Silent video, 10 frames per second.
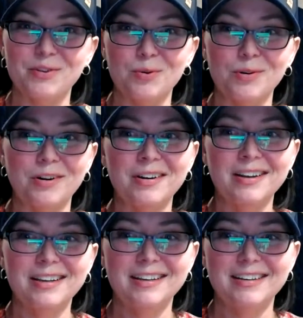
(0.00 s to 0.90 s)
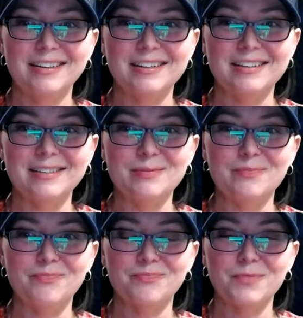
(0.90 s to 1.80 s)
your
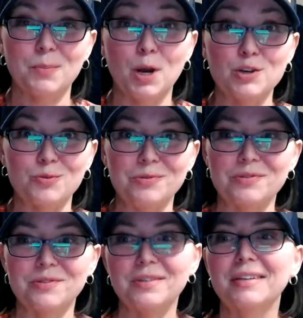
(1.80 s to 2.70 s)
modules.